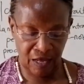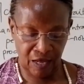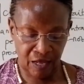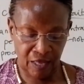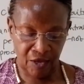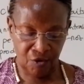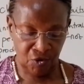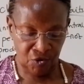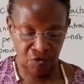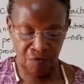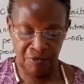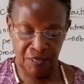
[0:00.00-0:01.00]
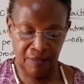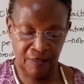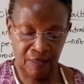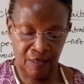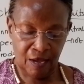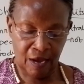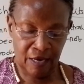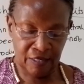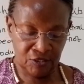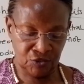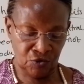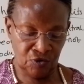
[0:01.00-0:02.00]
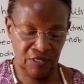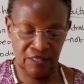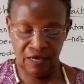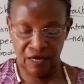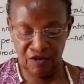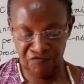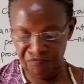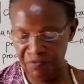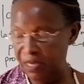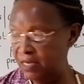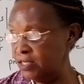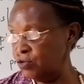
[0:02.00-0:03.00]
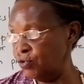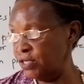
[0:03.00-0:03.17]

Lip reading: the economy. And it's only the government